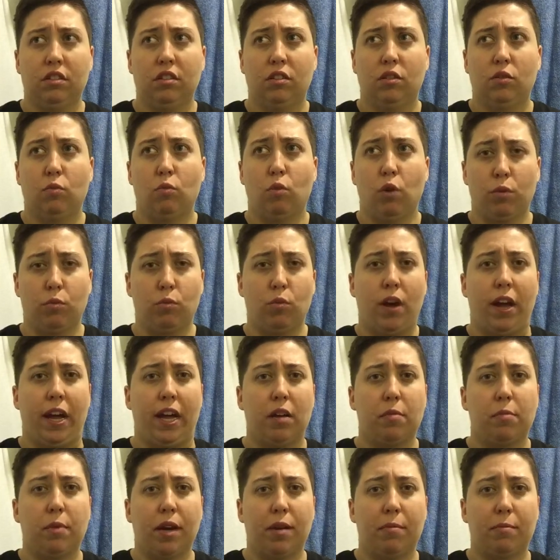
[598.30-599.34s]
one way
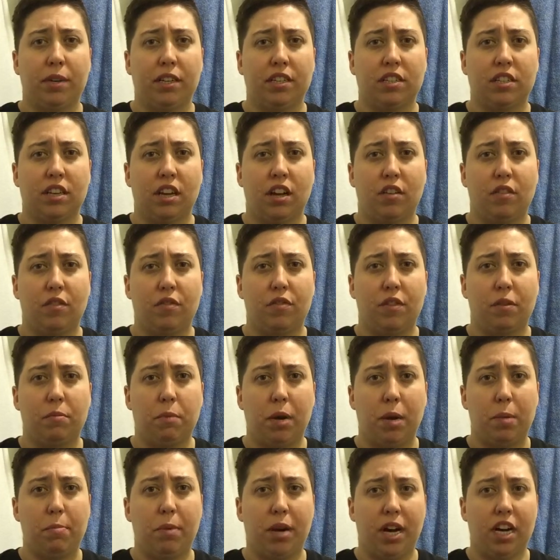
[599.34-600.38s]
about myself and
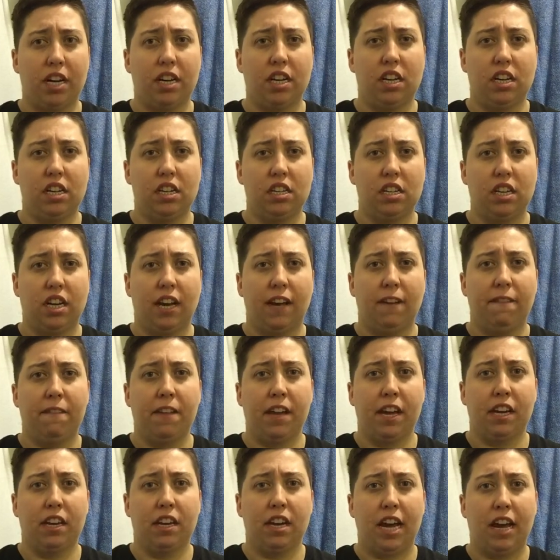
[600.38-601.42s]
my body, and
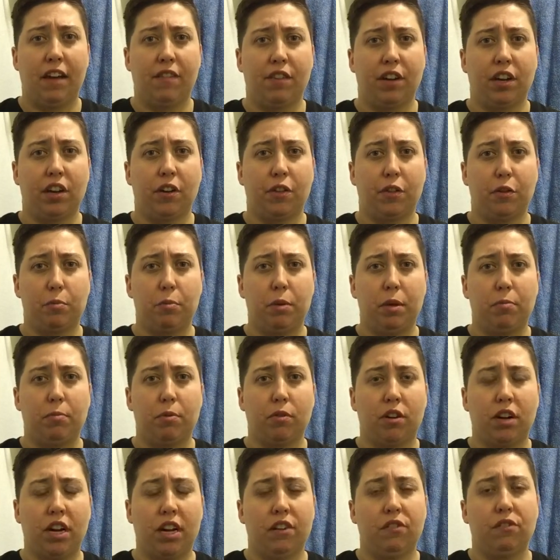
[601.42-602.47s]
then having other people
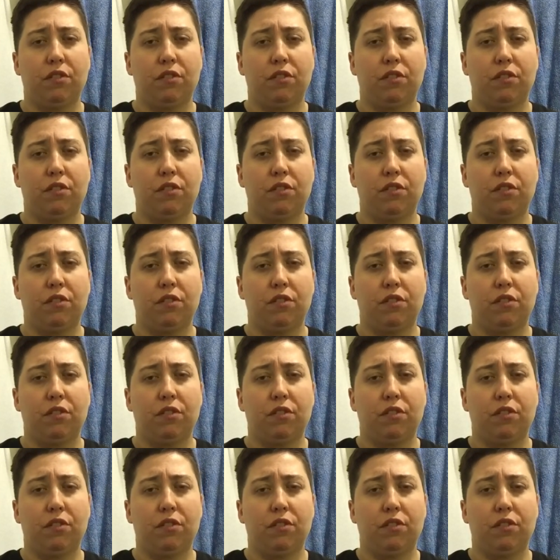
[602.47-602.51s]
kind of